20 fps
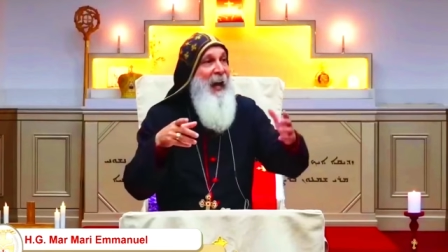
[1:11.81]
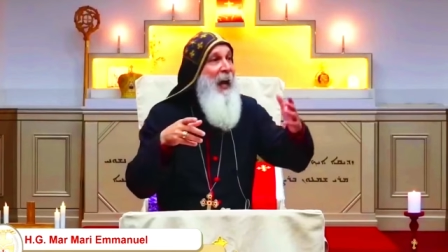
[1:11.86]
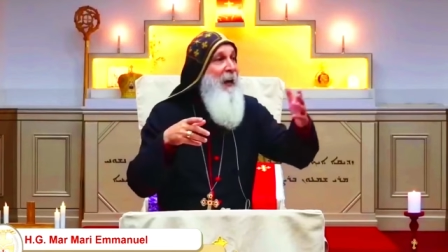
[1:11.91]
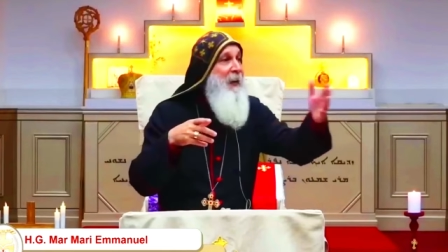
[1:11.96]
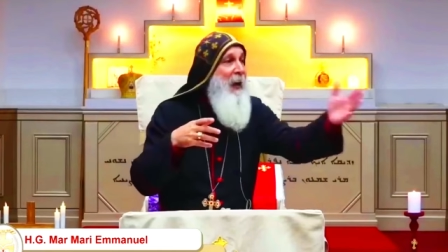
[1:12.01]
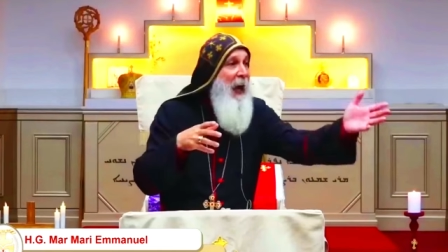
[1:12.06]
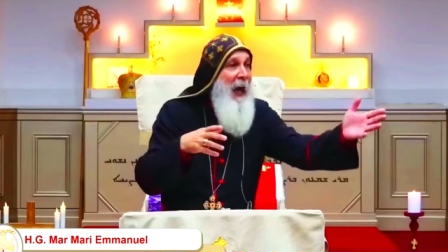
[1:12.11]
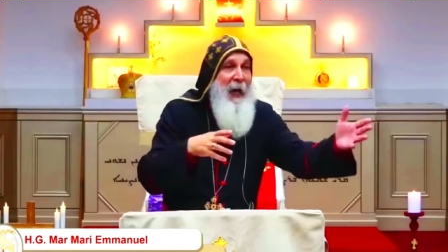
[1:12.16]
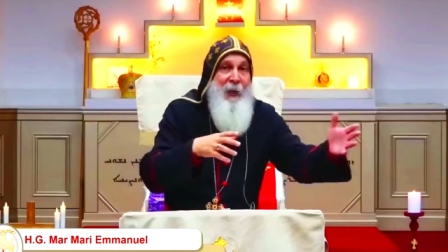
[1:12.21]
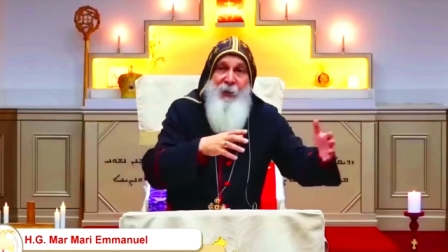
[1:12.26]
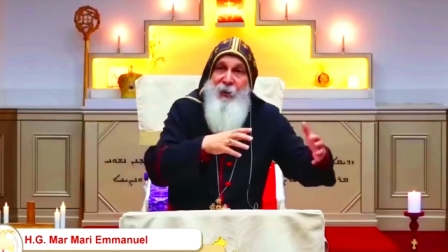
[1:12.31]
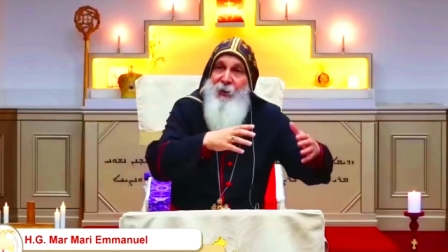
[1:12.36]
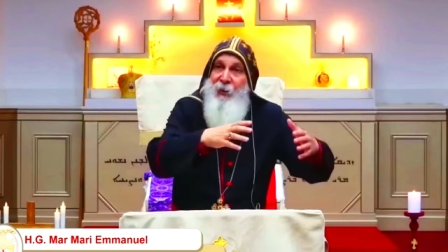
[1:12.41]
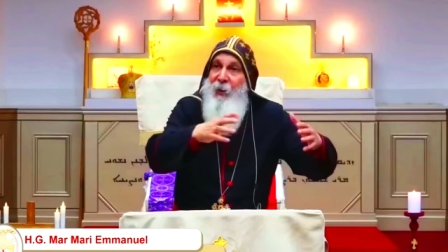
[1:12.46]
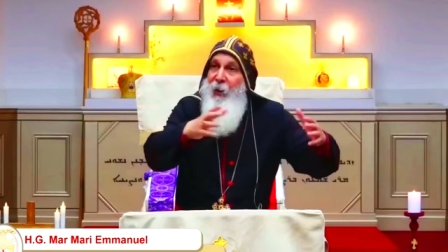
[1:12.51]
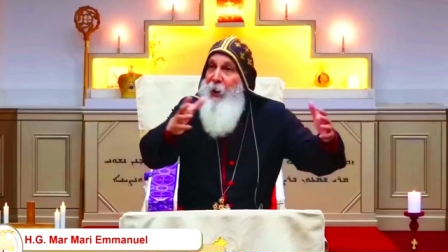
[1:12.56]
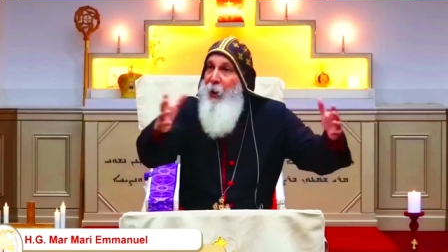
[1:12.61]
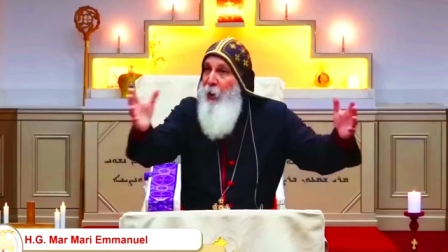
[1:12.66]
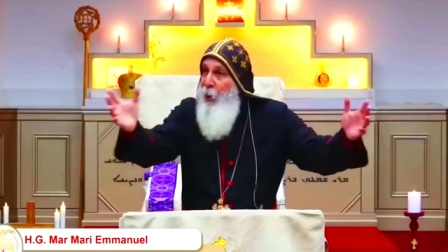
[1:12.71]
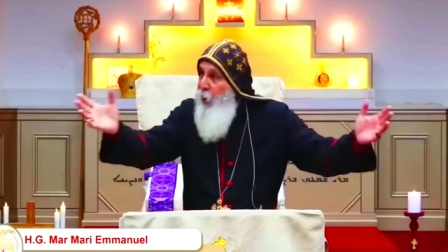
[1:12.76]
and us
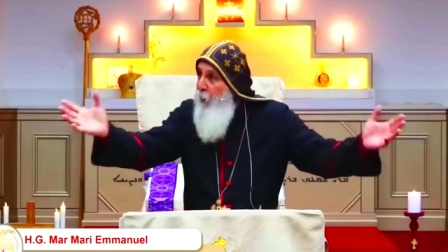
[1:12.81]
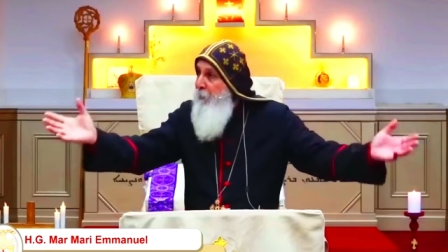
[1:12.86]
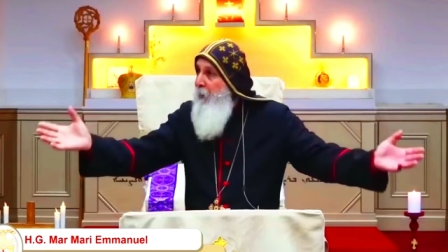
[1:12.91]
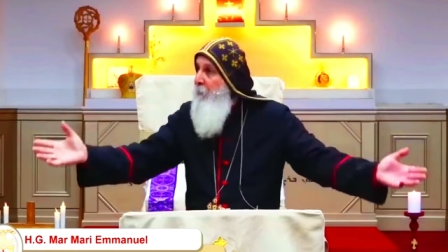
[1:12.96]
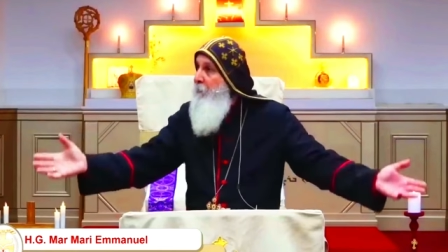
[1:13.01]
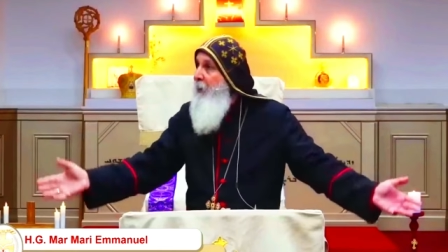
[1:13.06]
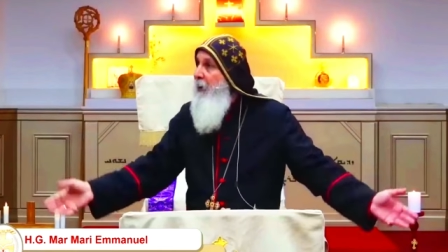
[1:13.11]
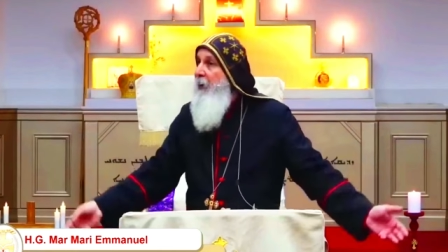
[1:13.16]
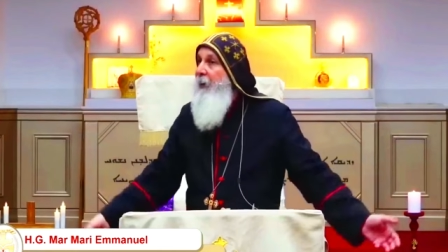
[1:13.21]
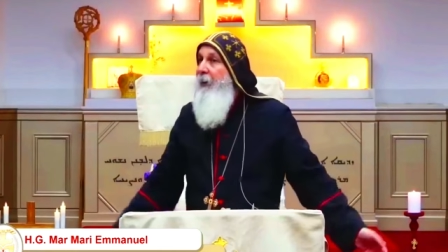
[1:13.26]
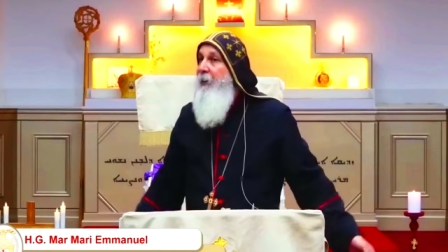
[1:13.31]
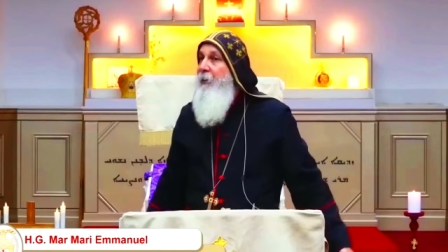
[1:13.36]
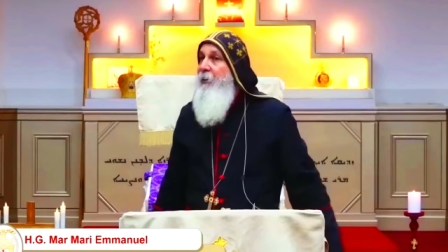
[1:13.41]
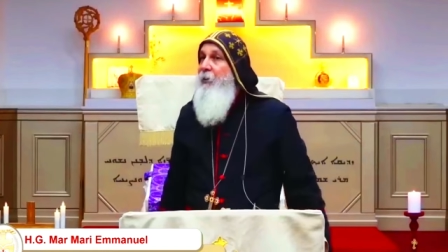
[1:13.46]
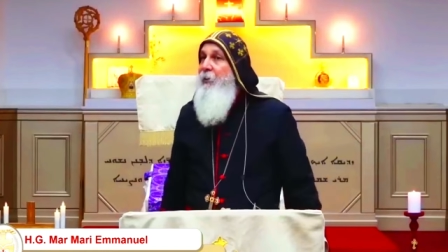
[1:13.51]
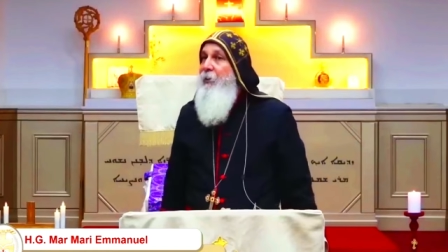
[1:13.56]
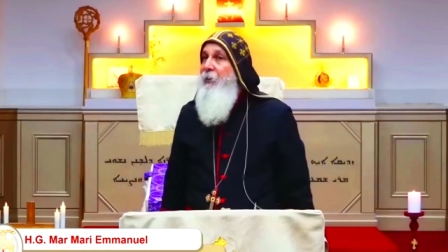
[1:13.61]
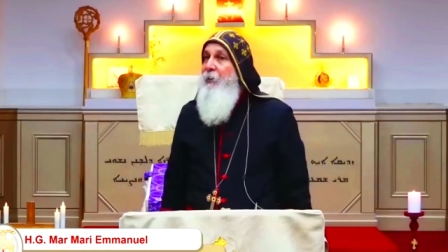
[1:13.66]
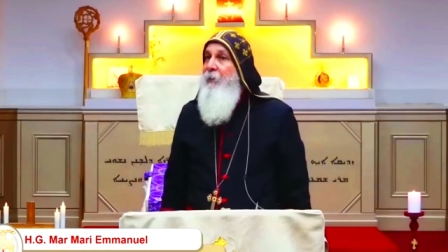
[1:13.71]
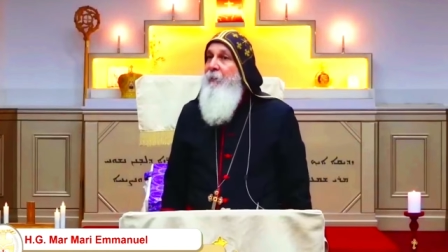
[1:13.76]
human
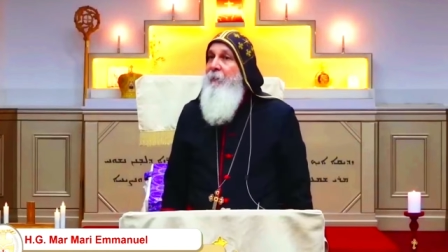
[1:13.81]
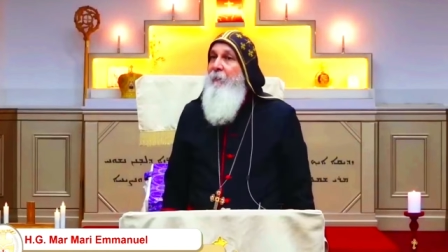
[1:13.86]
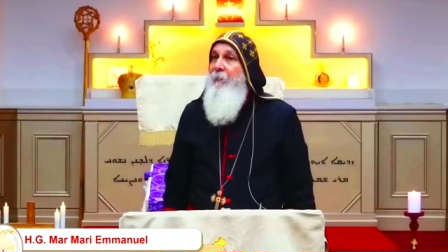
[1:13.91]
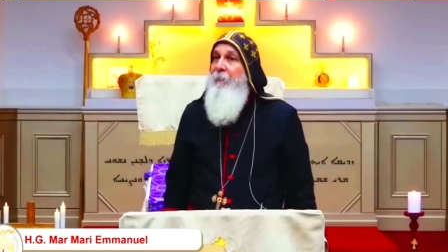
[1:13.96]
beings.